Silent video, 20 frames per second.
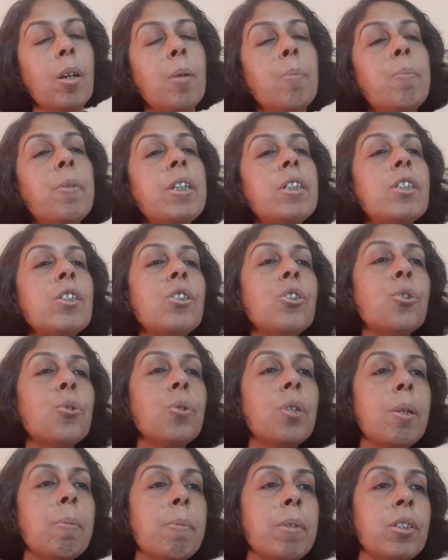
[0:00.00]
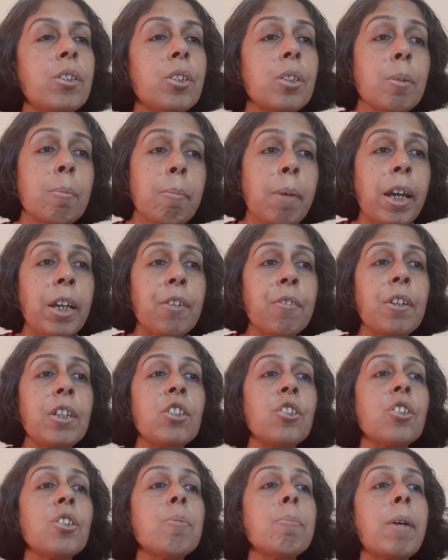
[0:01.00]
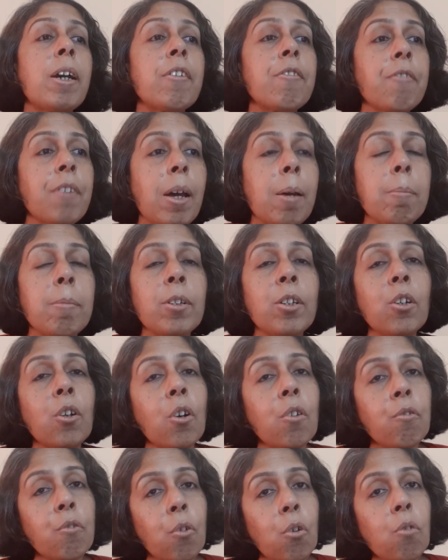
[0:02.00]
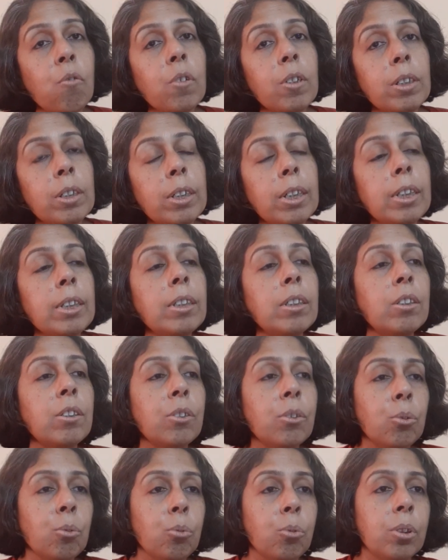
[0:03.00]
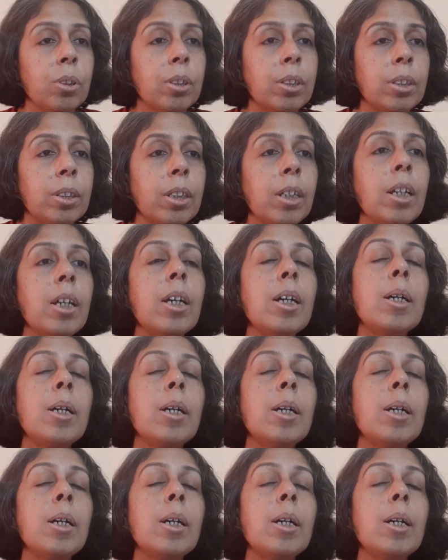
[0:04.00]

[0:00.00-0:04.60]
Britain to limit migration by family of overseas students.